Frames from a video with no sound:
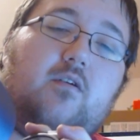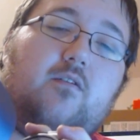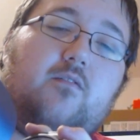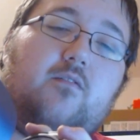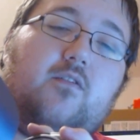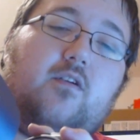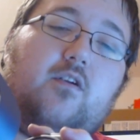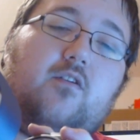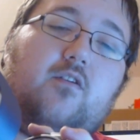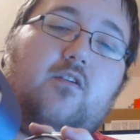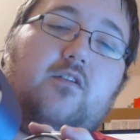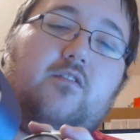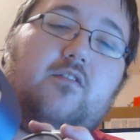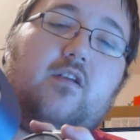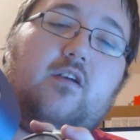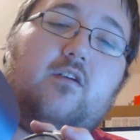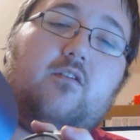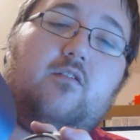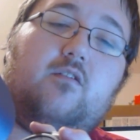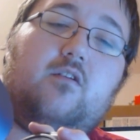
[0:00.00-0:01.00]
my finger is
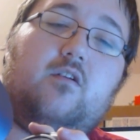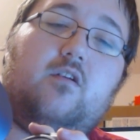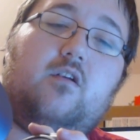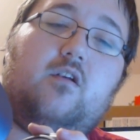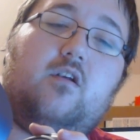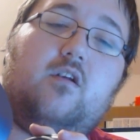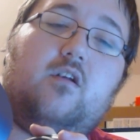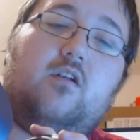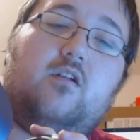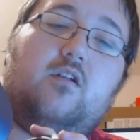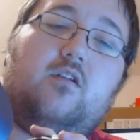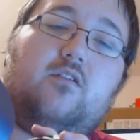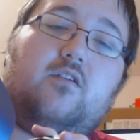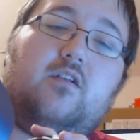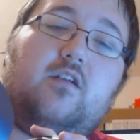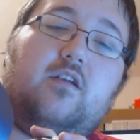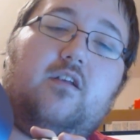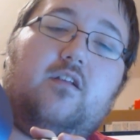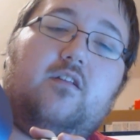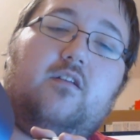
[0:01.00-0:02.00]
now. It's
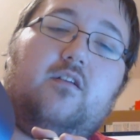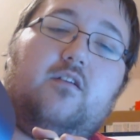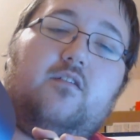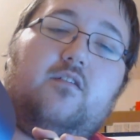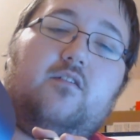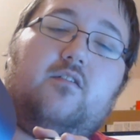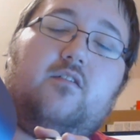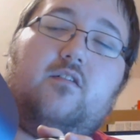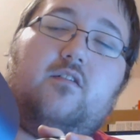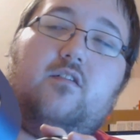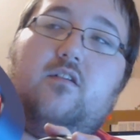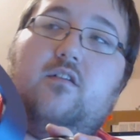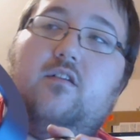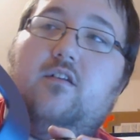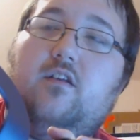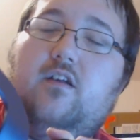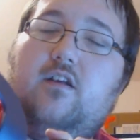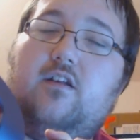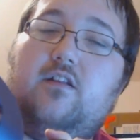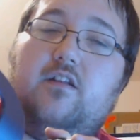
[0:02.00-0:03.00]
going to hit this,
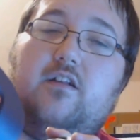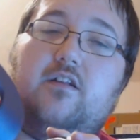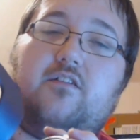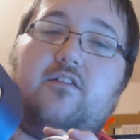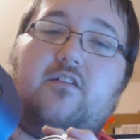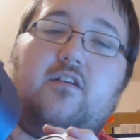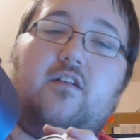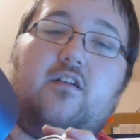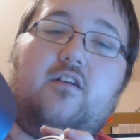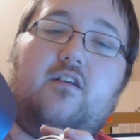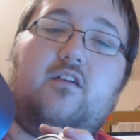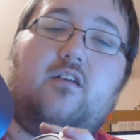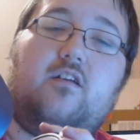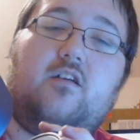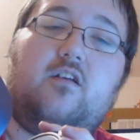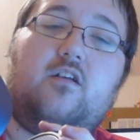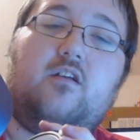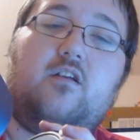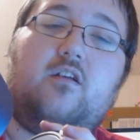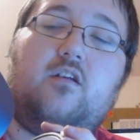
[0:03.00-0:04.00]
and then it's going to
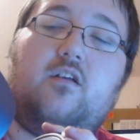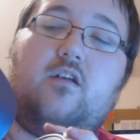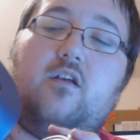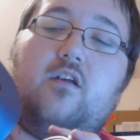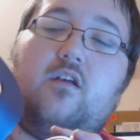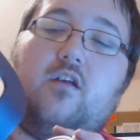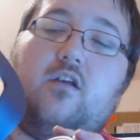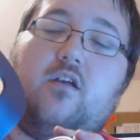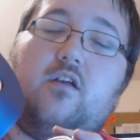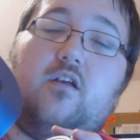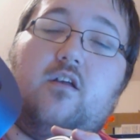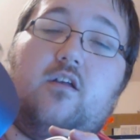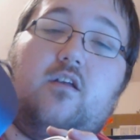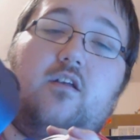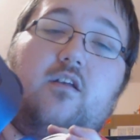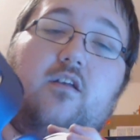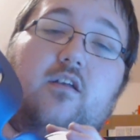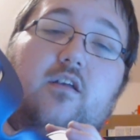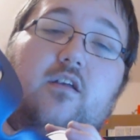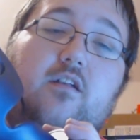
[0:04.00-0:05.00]

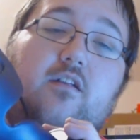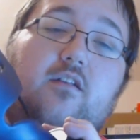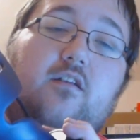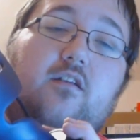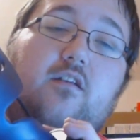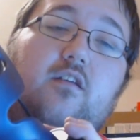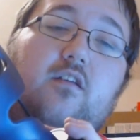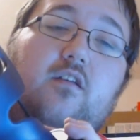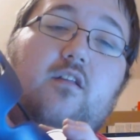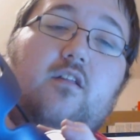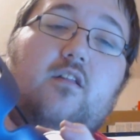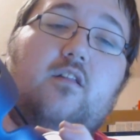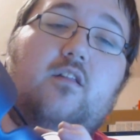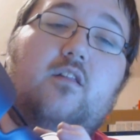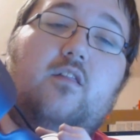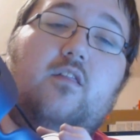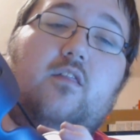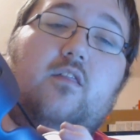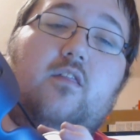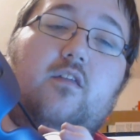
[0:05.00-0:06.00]
hit
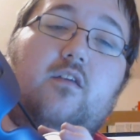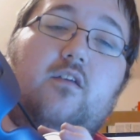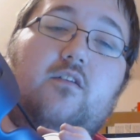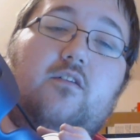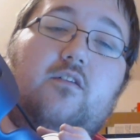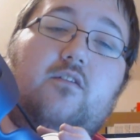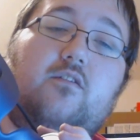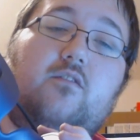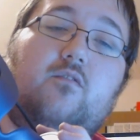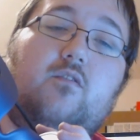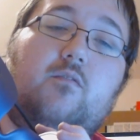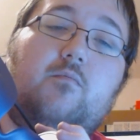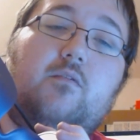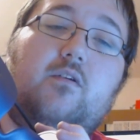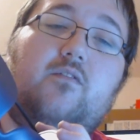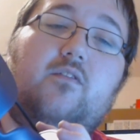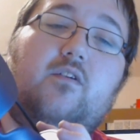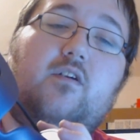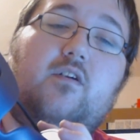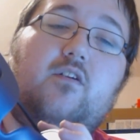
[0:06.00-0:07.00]
this where
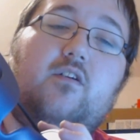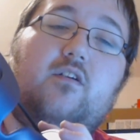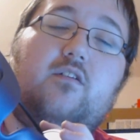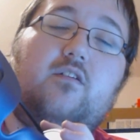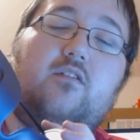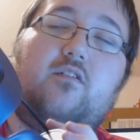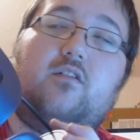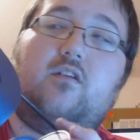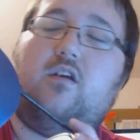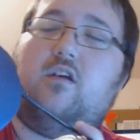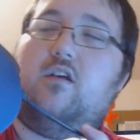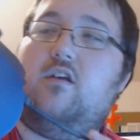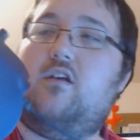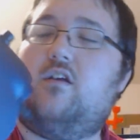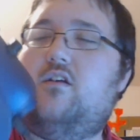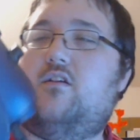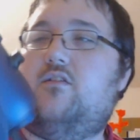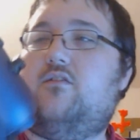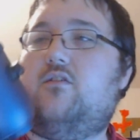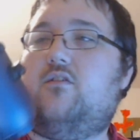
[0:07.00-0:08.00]
my finger is.
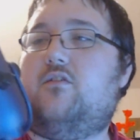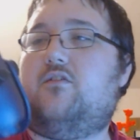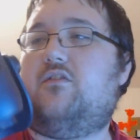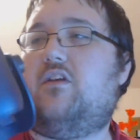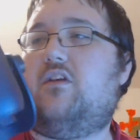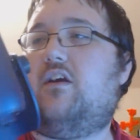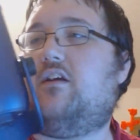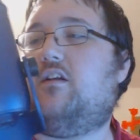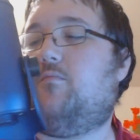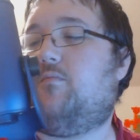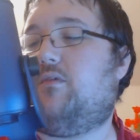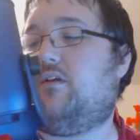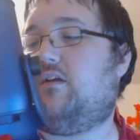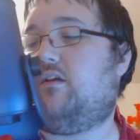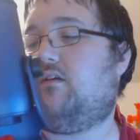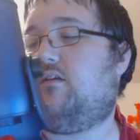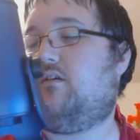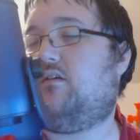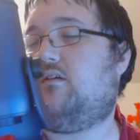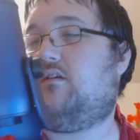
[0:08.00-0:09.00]
So there's not going to
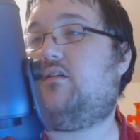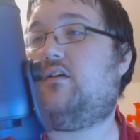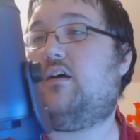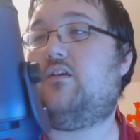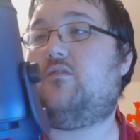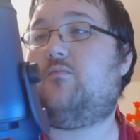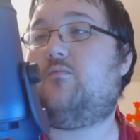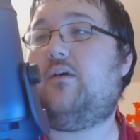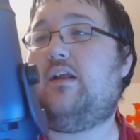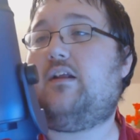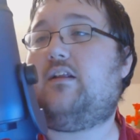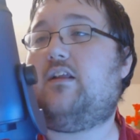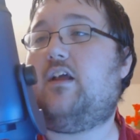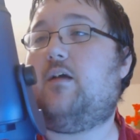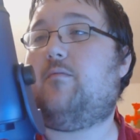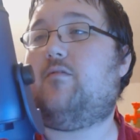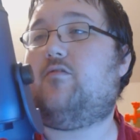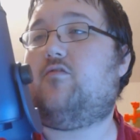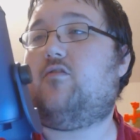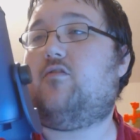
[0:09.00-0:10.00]
be cosmetic
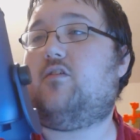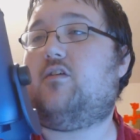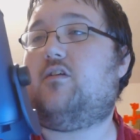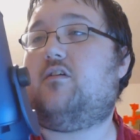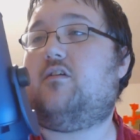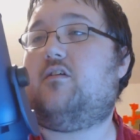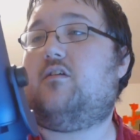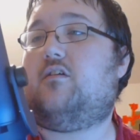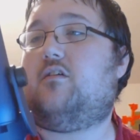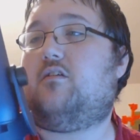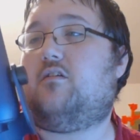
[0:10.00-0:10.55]
damage really.